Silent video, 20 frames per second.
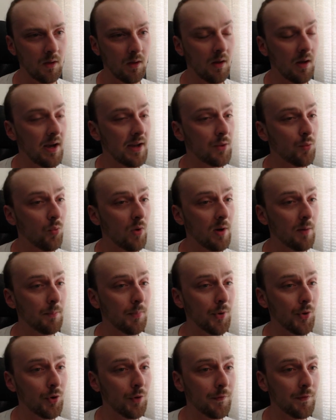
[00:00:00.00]
at one
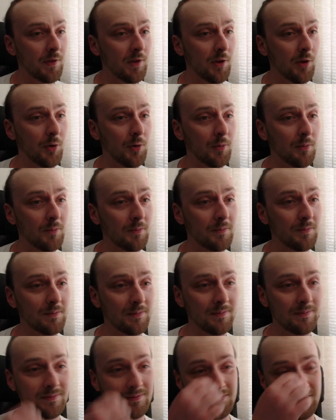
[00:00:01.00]
point of the
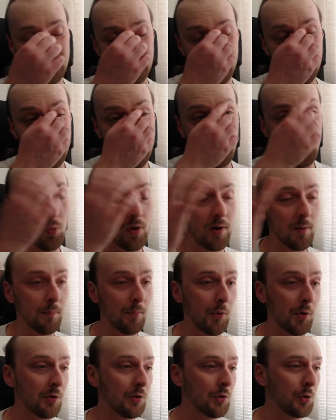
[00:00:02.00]
like
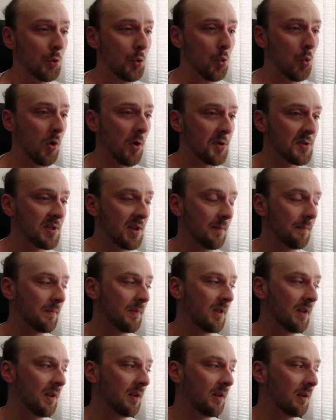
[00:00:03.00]
1.2 or
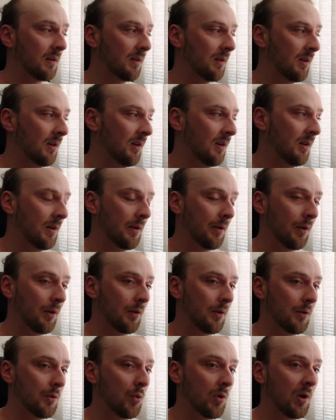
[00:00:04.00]
something,
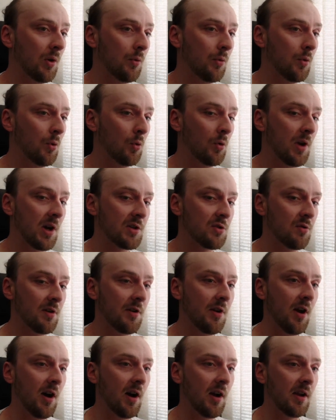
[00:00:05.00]
you could actually
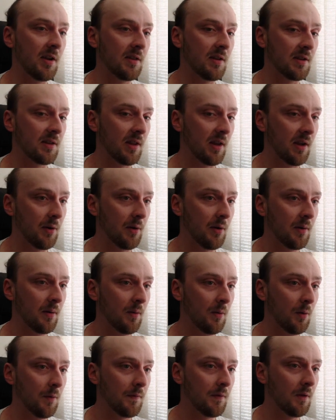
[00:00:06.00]
die in that end
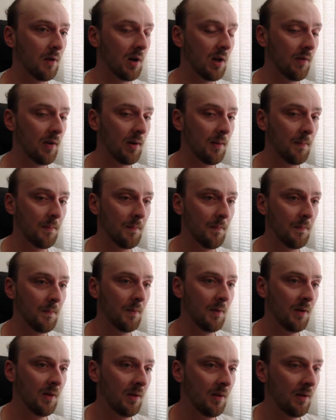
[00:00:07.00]
of the level
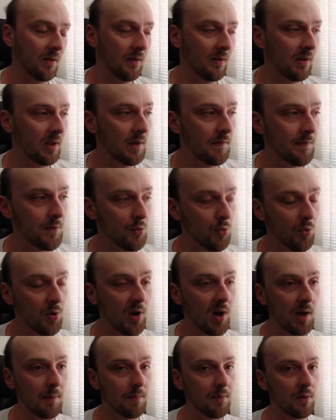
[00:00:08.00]
if you
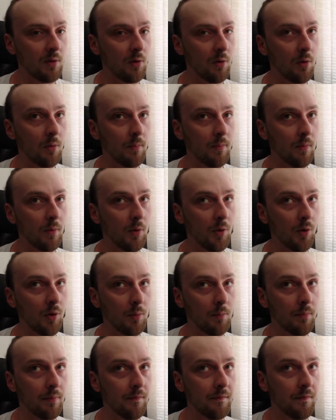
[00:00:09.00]
grab the
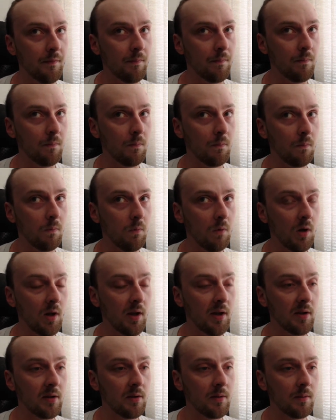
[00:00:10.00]
orb
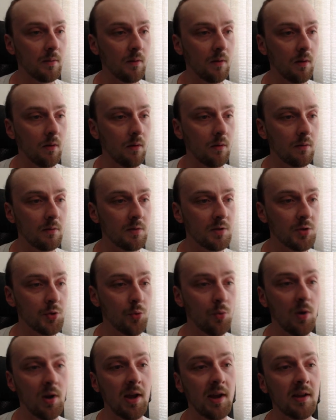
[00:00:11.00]
like too
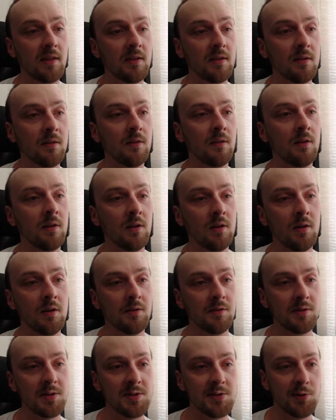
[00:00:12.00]
late.
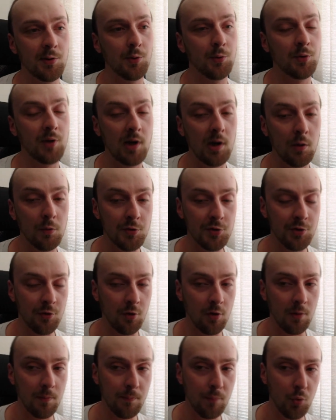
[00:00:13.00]
So the
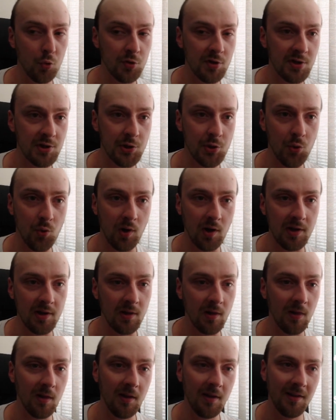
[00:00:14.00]
autoscroll pushes you a little